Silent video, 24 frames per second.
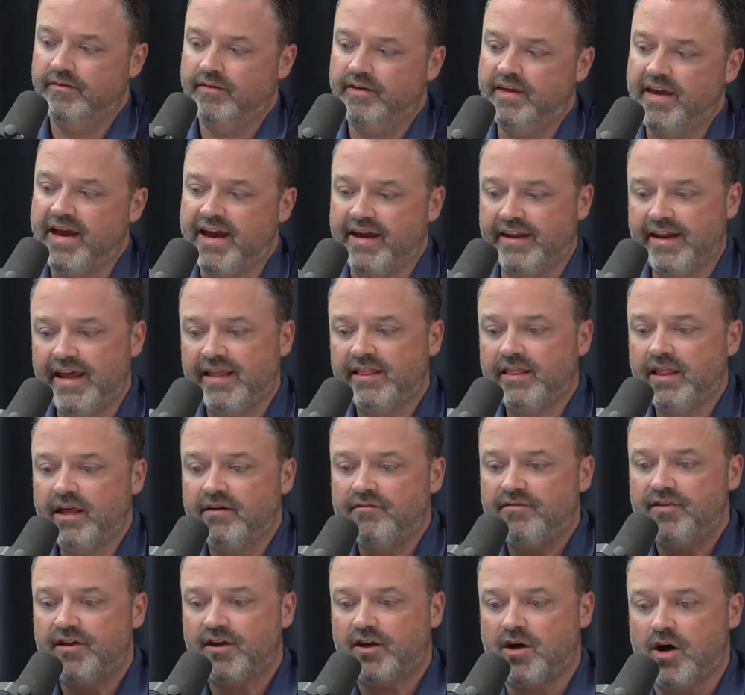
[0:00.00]
Yeah, and I
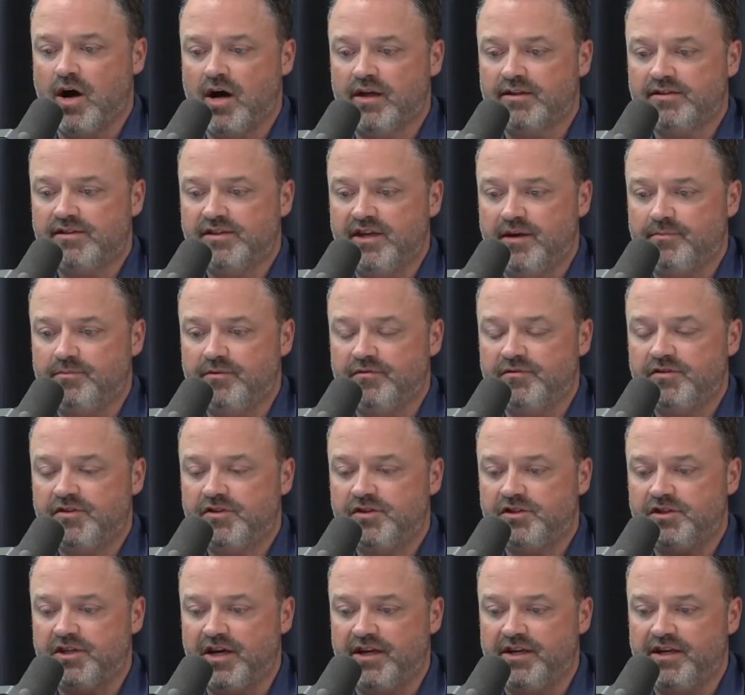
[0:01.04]
love the concept of
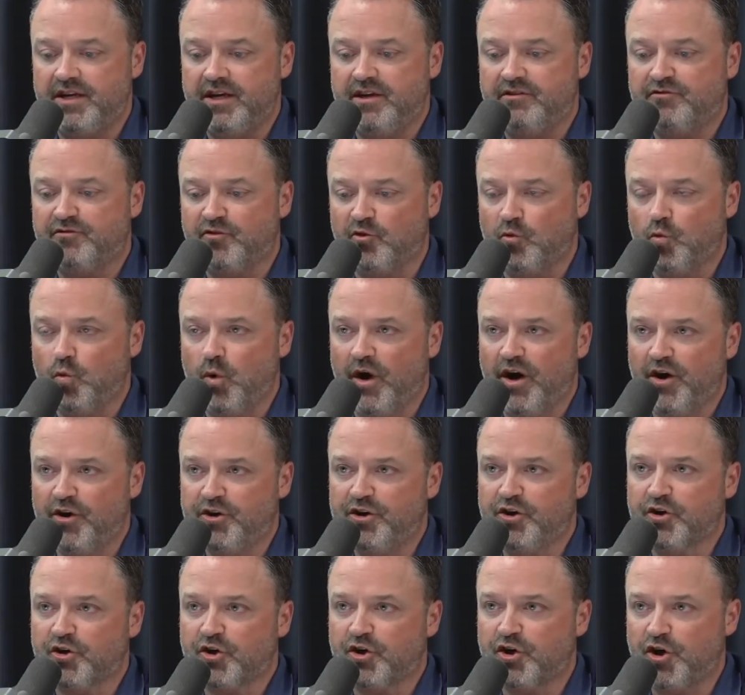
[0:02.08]
studying for where
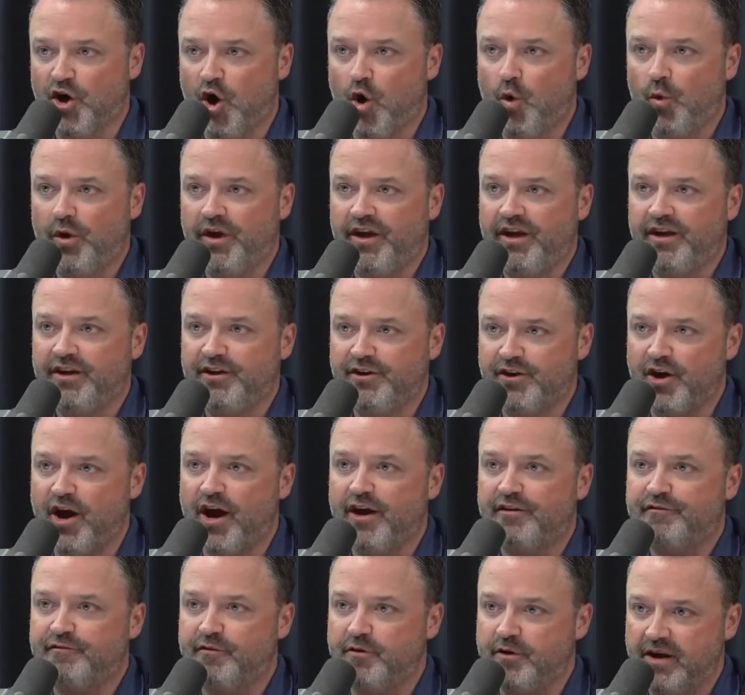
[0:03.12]
you're going,
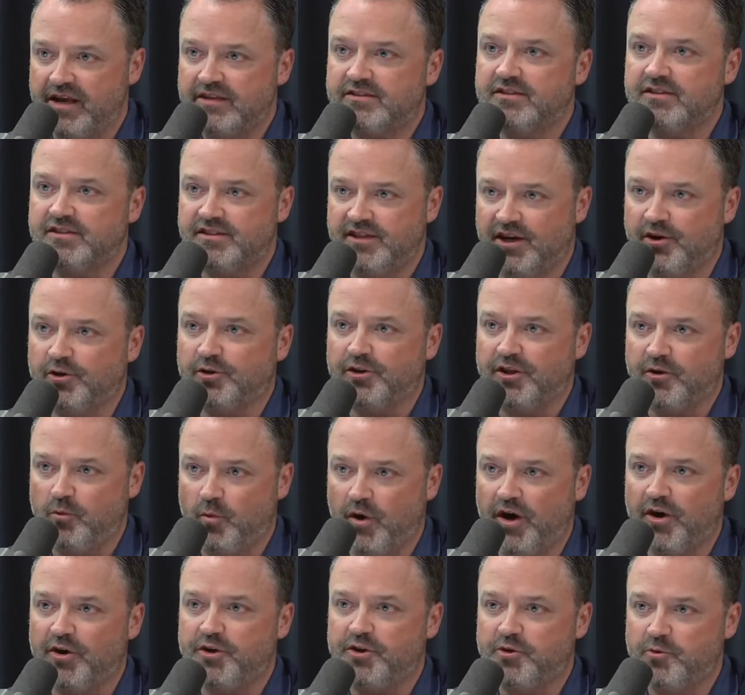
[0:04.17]
not for necessarily
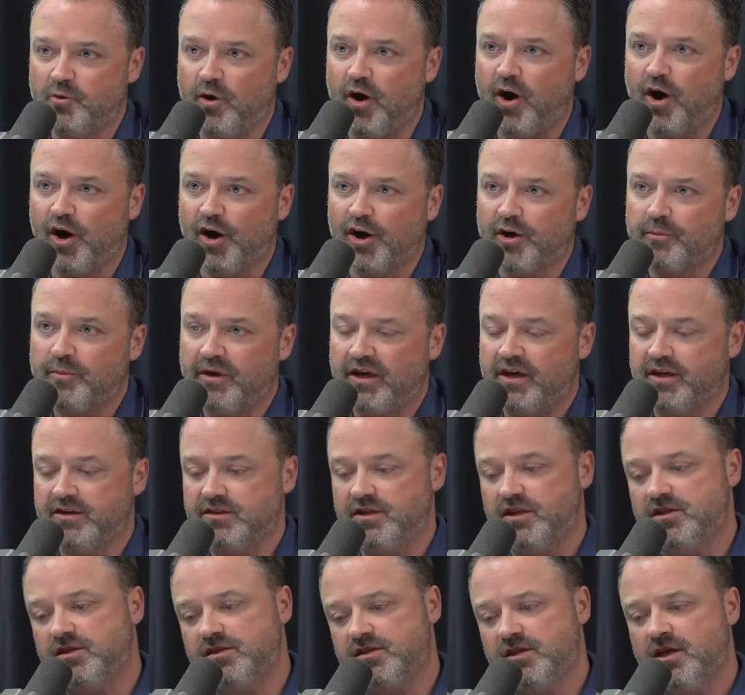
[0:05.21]
where you are, because
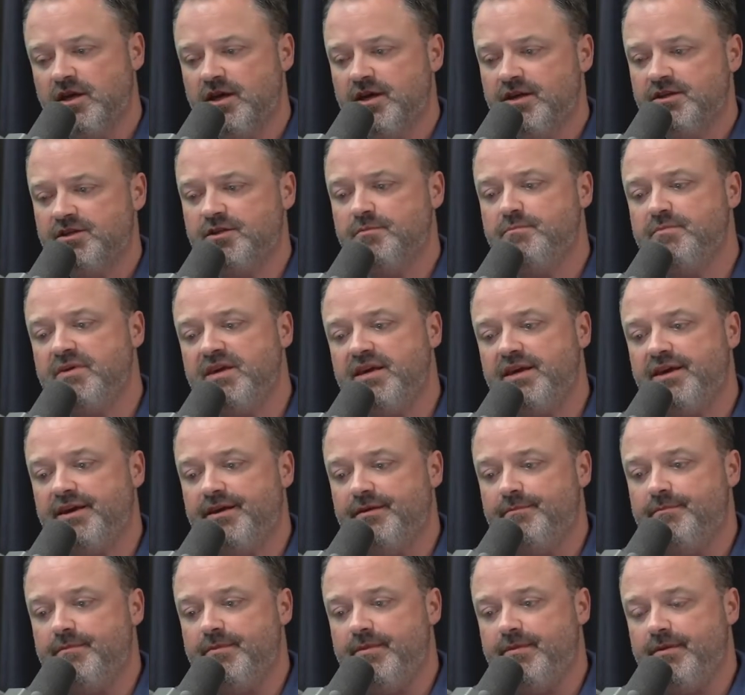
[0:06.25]
it's to me it
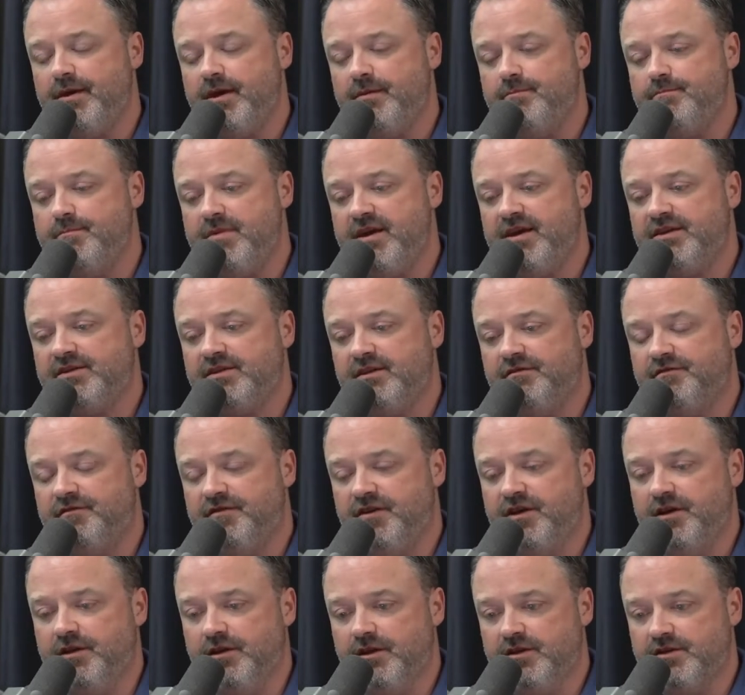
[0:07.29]
it makes it
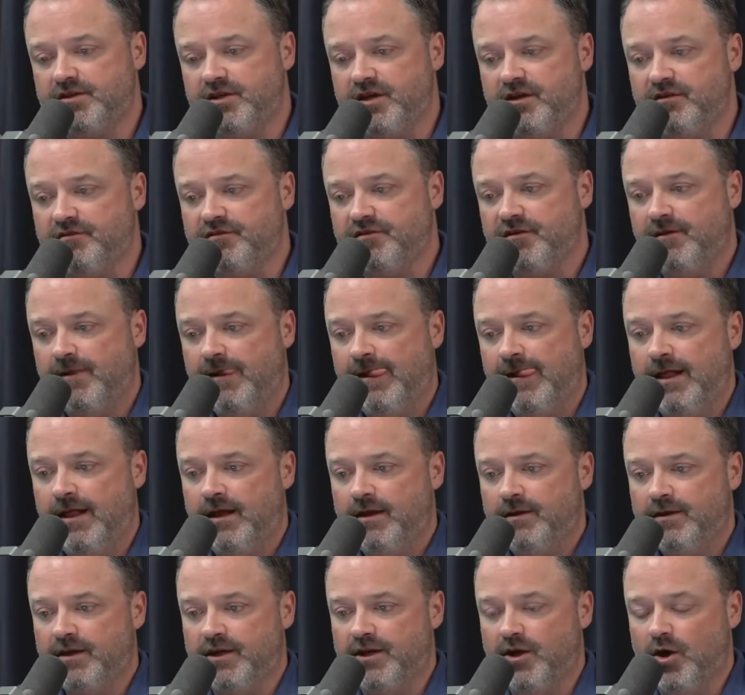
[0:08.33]
feel as if
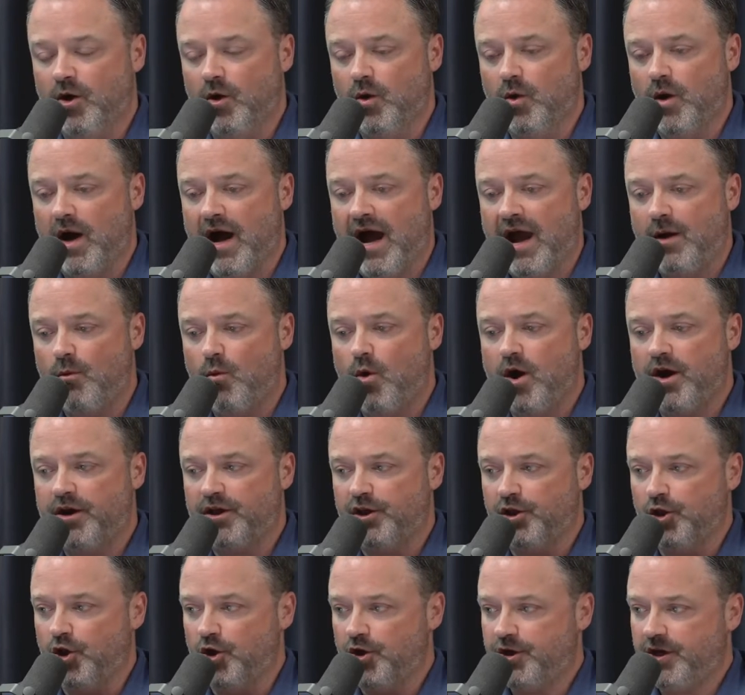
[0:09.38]
you know, I want to
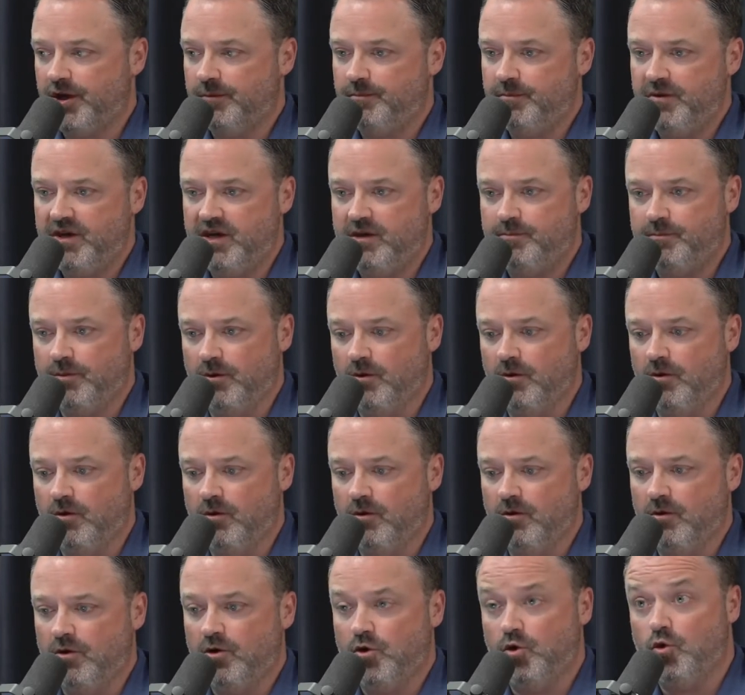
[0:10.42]
look at
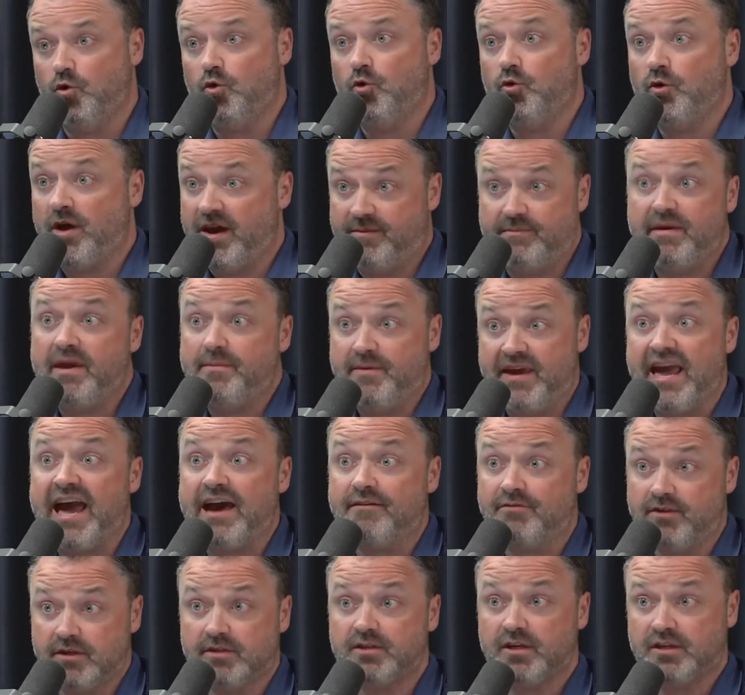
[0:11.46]
people who maybe
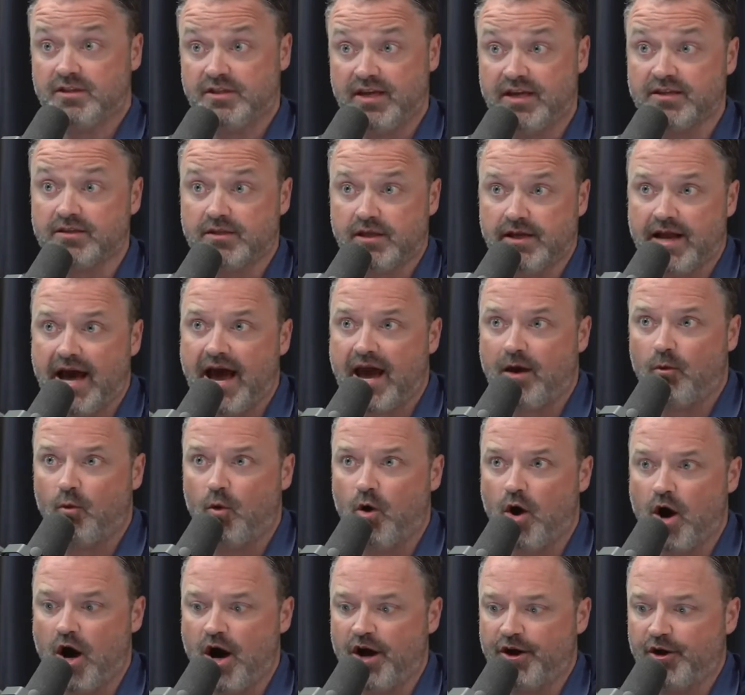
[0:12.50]
have the success that I
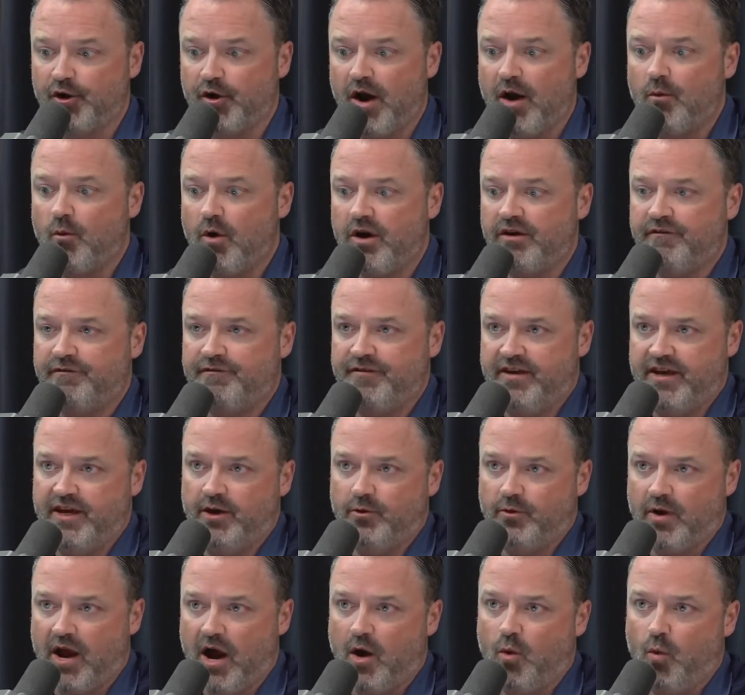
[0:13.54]
want, or I want to
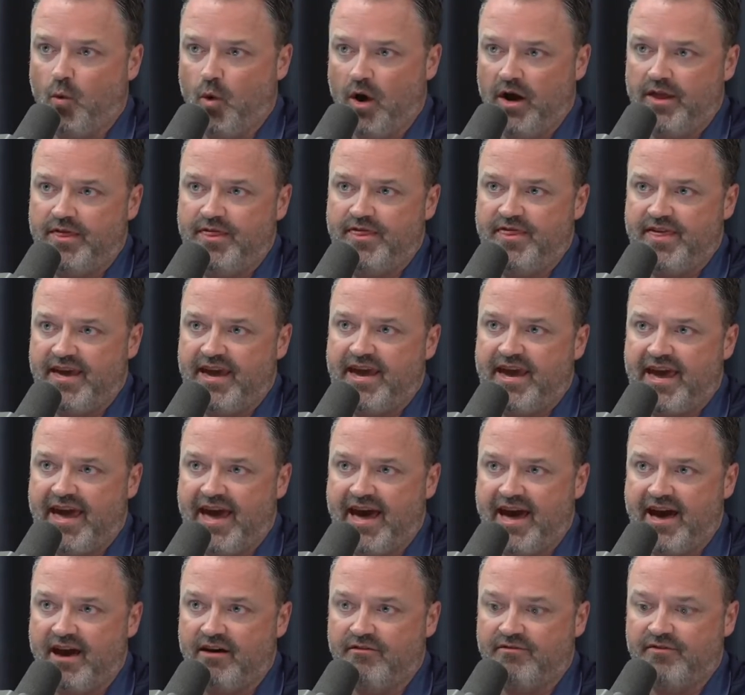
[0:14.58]
figure out what they
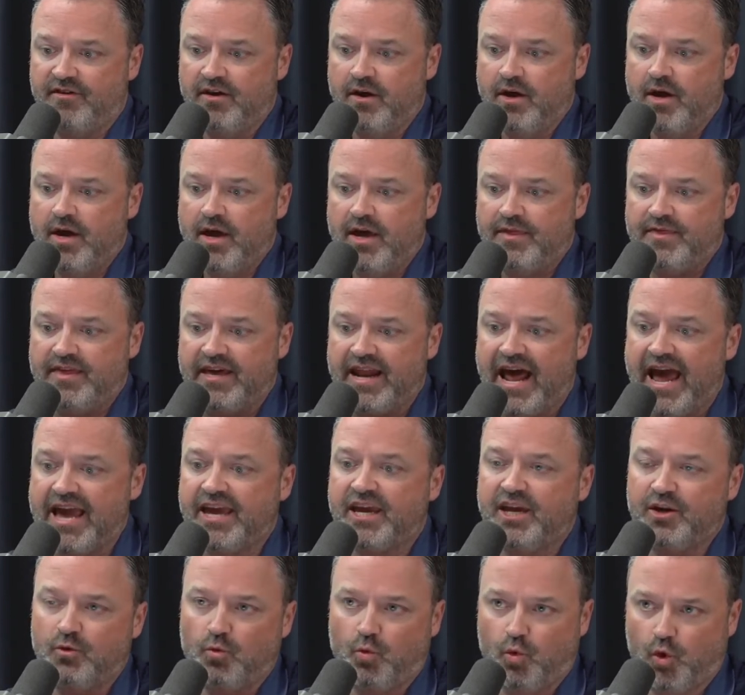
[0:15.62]
have that I
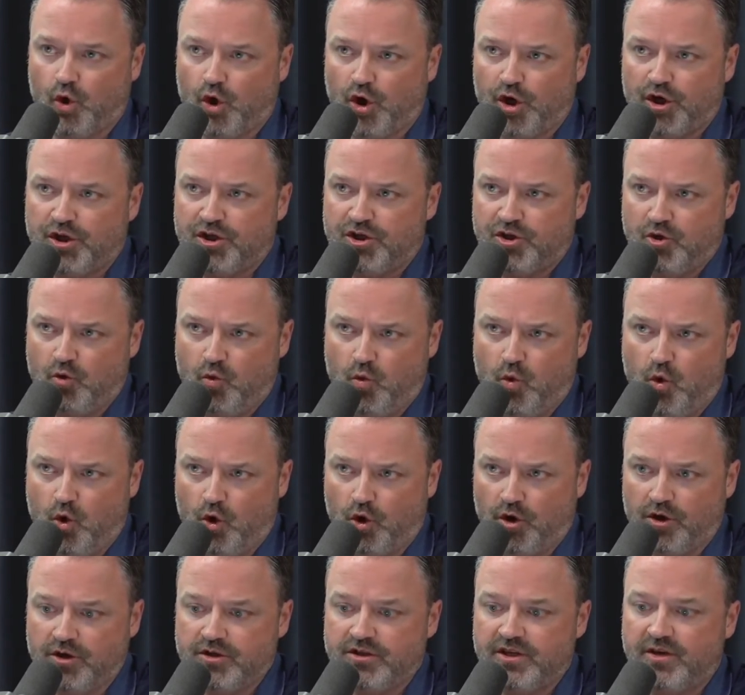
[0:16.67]
can work
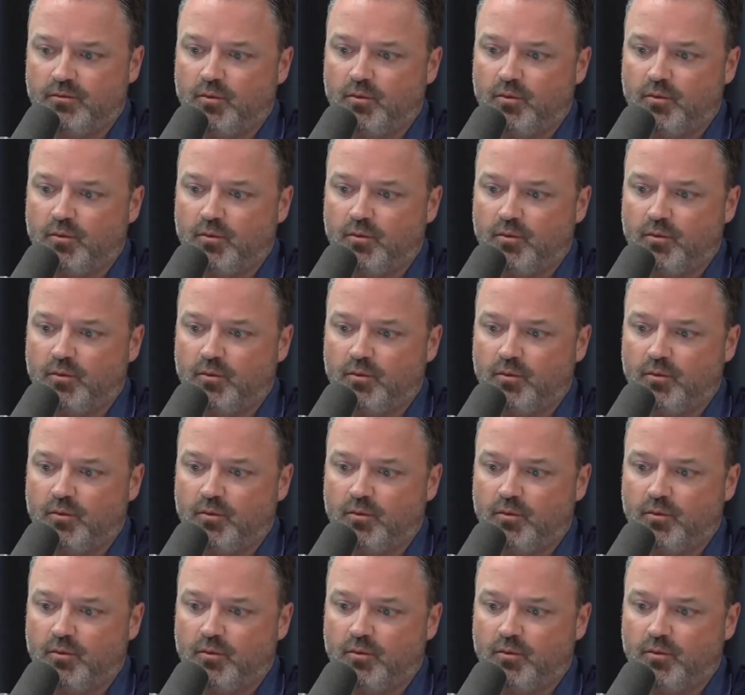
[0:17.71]
towards.